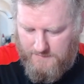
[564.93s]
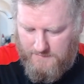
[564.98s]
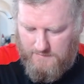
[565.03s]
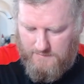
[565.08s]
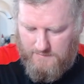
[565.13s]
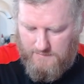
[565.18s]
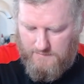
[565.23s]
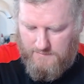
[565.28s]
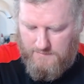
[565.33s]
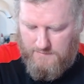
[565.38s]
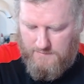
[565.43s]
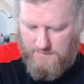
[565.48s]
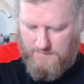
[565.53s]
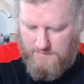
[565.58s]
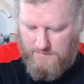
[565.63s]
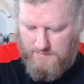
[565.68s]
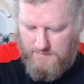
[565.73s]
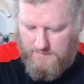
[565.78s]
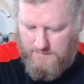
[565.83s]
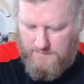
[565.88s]

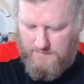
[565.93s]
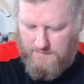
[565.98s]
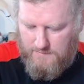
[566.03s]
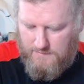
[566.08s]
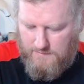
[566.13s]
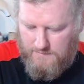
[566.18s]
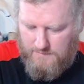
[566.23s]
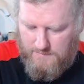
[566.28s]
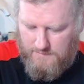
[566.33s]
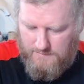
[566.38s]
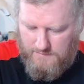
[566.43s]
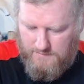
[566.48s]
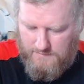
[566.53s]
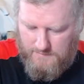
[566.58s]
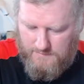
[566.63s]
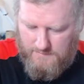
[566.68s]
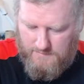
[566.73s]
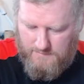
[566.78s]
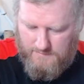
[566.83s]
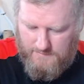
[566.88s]

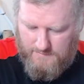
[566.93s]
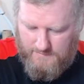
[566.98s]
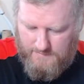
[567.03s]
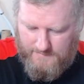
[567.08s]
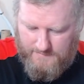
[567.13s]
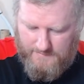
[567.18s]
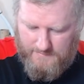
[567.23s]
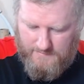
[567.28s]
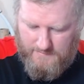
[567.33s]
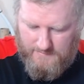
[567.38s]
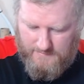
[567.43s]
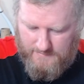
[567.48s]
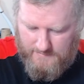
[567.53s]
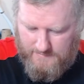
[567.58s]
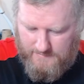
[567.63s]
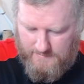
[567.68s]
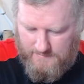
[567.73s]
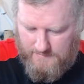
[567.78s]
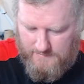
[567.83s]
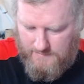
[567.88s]

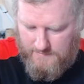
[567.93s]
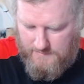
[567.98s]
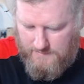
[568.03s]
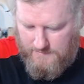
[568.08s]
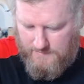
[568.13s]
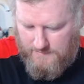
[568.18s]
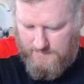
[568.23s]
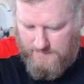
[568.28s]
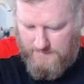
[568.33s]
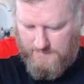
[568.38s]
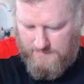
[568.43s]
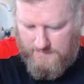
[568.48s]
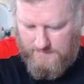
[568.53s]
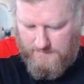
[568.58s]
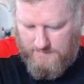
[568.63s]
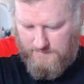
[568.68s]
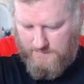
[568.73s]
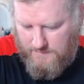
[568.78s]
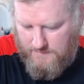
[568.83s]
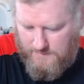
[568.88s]

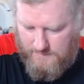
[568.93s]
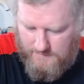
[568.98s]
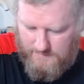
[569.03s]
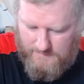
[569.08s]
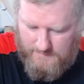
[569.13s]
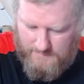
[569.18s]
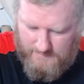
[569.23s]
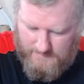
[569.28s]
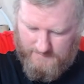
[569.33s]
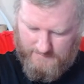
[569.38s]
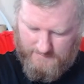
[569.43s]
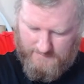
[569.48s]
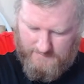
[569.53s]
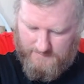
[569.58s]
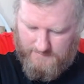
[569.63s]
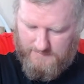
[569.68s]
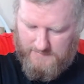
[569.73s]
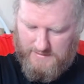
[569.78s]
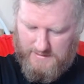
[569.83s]
Nothing is said.